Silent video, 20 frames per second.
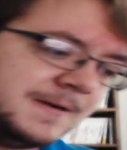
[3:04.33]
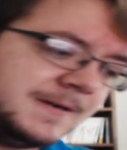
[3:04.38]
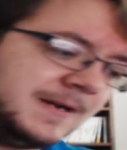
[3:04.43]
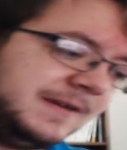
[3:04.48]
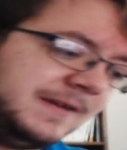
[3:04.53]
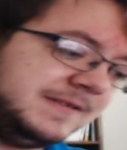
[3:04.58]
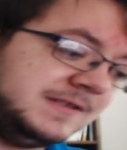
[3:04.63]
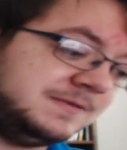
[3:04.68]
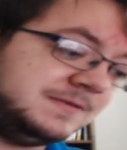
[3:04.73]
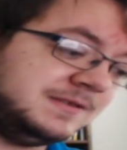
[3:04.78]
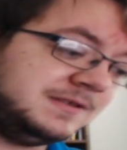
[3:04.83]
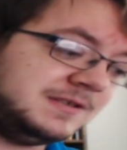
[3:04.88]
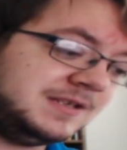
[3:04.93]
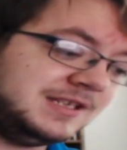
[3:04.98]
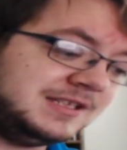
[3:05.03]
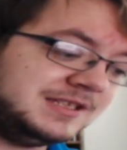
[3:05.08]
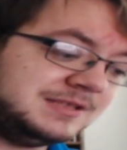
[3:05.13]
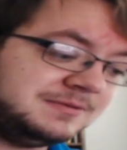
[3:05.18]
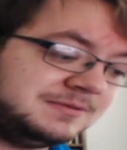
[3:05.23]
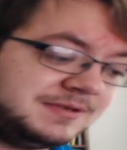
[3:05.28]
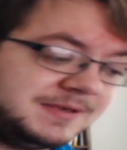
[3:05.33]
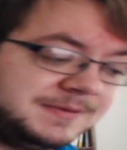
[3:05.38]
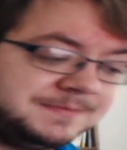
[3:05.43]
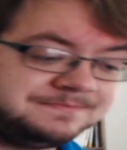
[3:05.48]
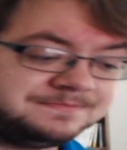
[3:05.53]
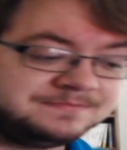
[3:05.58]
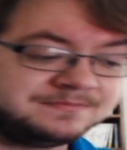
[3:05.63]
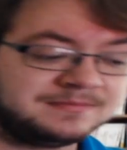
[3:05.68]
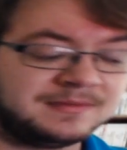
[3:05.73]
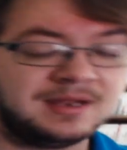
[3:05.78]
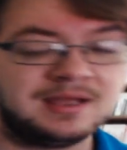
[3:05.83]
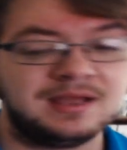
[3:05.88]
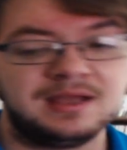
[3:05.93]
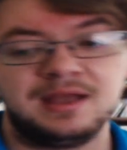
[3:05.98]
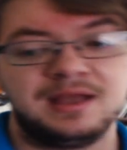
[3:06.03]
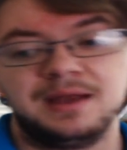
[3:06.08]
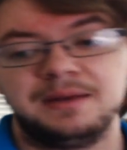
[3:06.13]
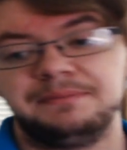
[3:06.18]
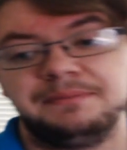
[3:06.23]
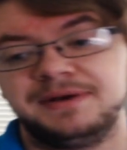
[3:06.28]
coffee's real good this morning.
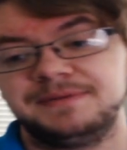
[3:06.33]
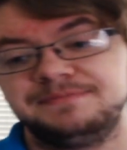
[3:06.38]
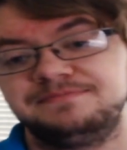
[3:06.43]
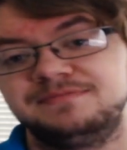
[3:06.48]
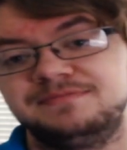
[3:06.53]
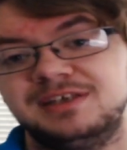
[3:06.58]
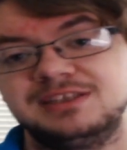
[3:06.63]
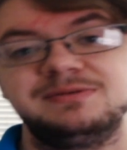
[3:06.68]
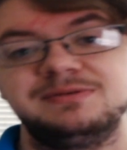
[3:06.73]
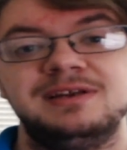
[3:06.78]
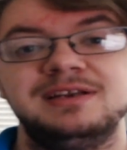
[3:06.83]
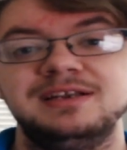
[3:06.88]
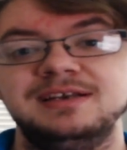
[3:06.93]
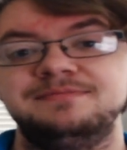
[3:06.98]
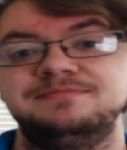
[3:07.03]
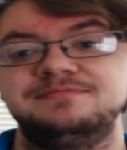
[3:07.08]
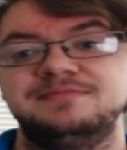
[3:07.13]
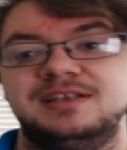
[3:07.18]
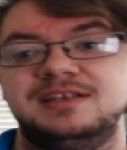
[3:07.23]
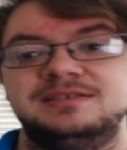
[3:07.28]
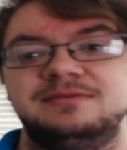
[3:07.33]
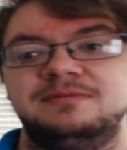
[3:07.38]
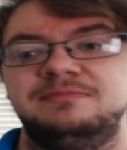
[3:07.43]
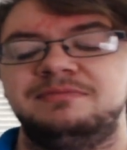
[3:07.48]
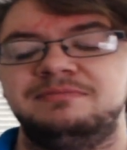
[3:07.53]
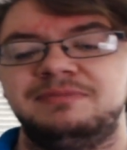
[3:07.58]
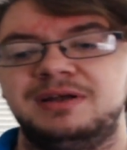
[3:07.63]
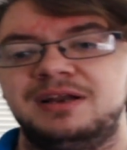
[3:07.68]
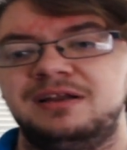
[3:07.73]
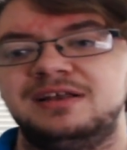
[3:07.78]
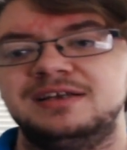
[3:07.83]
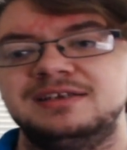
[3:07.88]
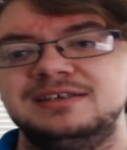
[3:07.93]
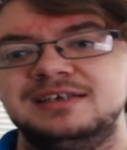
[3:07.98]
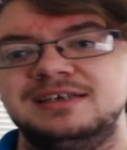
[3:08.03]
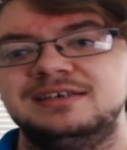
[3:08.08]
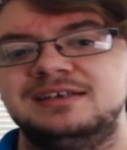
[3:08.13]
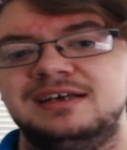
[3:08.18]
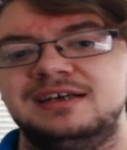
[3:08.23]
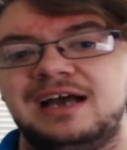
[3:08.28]
But that's about it. That's about all I
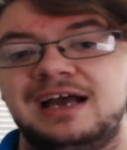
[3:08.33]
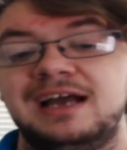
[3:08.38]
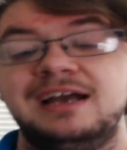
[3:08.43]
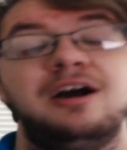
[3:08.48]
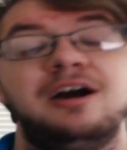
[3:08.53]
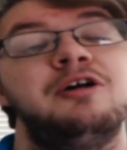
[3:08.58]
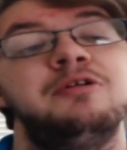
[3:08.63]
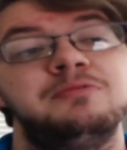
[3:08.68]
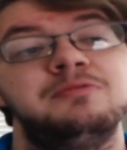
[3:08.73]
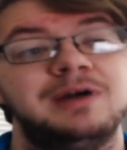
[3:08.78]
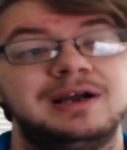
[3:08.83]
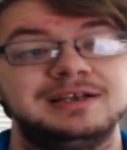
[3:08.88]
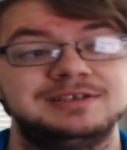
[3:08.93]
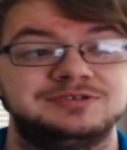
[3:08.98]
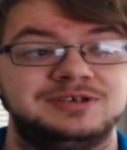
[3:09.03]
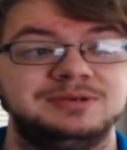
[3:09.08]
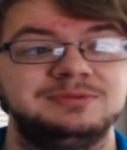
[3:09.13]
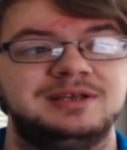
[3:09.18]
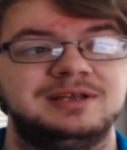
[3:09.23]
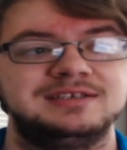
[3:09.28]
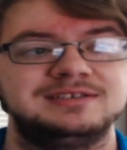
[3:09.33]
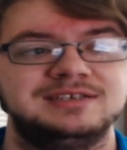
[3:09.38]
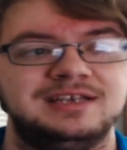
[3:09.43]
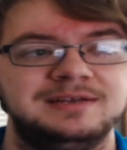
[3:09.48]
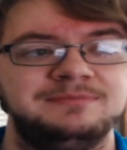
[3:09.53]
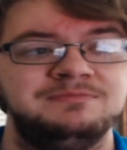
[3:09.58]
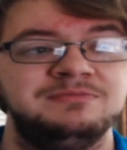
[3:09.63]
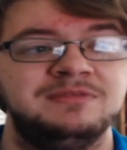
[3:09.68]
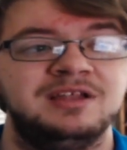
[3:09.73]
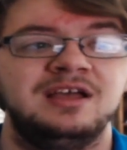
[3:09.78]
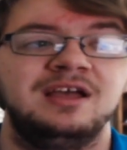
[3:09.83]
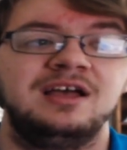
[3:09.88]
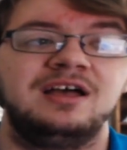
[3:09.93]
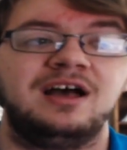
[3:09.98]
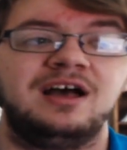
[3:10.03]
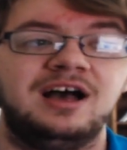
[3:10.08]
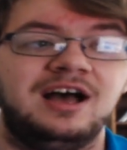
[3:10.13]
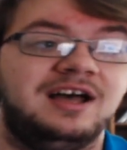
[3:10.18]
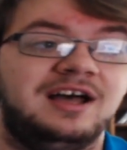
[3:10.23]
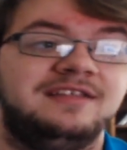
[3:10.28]
did. I oh, I streamed last night.
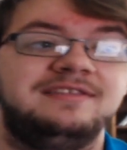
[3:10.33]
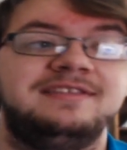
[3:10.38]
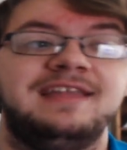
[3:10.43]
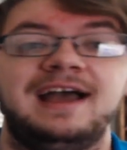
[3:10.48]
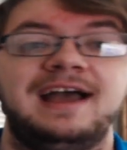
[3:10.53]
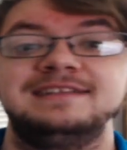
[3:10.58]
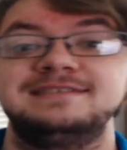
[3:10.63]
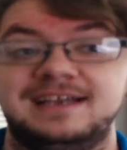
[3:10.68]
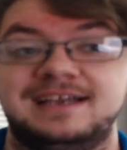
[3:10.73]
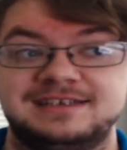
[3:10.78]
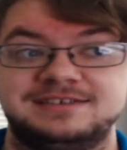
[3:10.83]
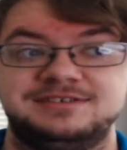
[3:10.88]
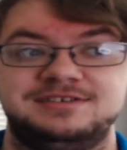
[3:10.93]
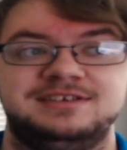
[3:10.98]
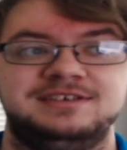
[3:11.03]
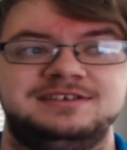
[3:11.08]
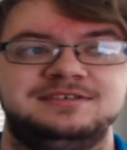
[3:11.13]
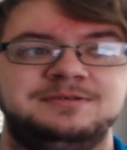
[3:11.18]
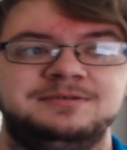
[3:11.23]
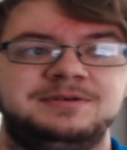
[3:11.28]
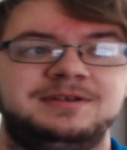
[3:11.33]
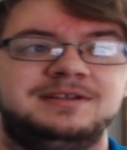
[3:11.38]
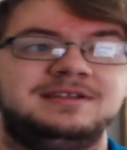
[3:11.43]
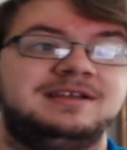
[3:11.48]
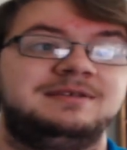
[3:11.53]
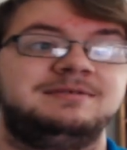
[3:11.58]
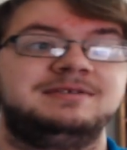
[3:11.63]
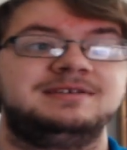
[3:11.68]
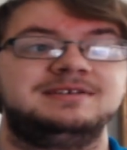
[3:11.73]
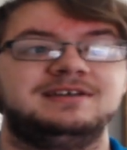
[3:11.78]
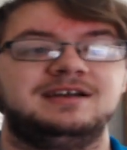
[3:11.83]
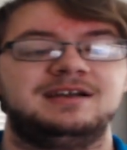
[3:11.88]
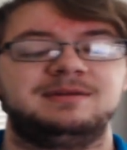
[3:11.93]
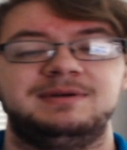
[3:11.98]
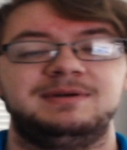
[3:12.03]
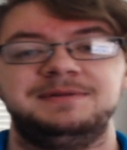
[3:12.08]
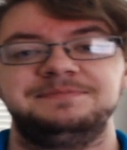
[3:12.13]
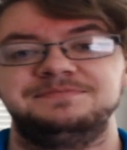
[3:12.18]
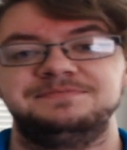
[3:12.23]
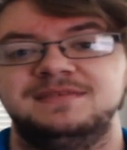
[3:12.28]
Uh, that's actually an annoying thing we can talk
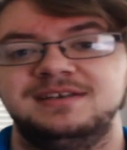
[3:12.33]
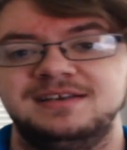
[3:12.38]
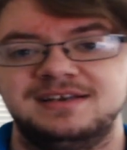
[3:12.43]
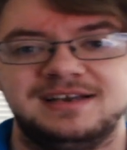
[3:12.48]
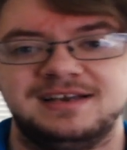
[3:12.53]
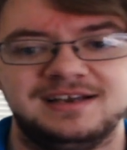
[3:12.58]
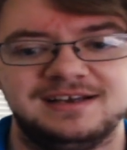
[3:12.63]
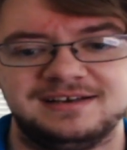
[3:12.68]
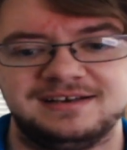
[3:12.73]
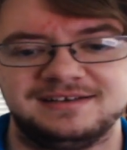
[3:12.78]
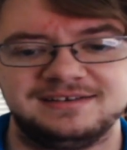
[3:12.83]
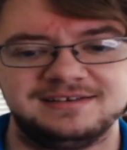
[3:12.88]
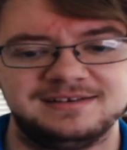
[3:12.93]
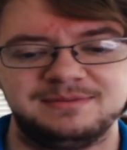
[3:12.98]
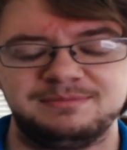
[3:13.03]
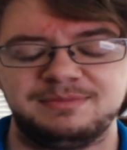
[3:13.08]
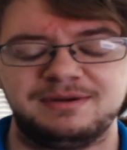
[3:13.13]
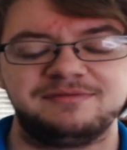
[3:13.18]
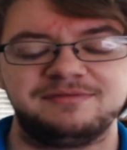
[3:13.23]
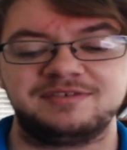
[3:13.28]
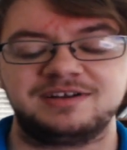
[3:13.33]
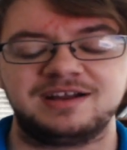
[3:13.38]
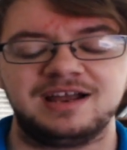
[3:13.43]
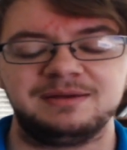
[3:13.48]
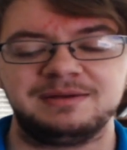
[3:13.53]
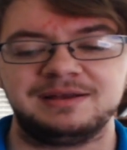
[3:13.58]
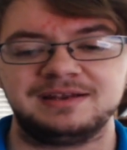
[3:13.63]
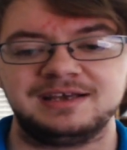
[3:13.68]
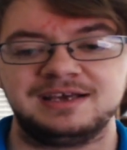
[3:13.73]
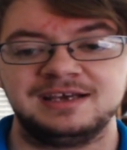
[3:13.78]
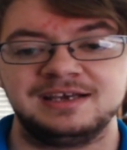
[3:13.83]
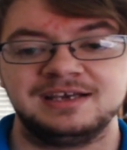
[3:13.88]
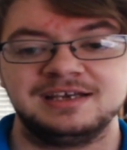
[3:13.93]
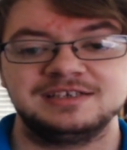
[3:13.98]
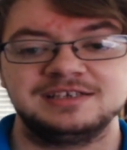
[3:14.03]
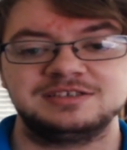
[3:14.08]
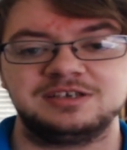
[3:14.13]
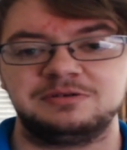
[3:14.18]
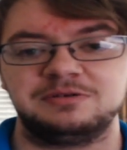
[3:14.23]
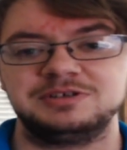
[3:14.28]
about. Uh, I forgot about it.
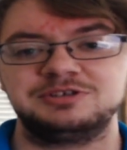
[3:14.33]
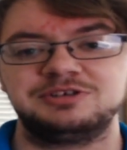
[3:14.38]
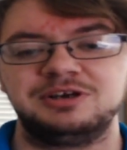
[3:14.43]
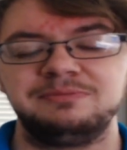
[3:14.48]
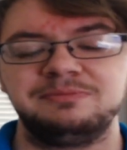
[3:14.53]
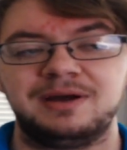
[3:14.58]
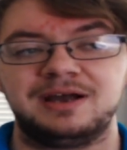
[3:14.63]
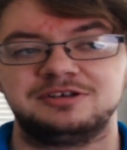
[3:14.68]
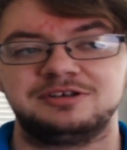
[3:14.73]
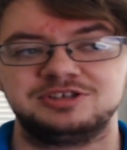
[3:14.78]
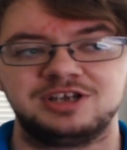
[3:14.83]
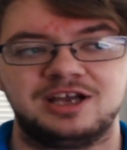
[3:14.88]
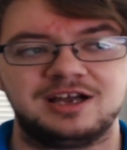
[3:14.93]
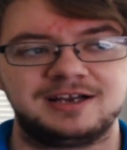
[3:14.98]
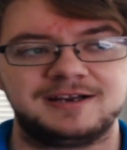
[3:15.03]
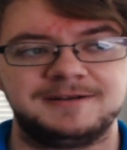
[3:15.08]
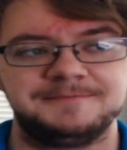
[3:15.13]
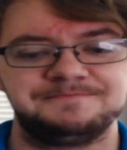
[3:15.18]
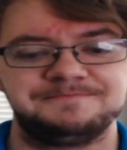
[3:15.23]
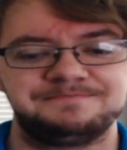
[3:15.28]
So we streamed Bioshock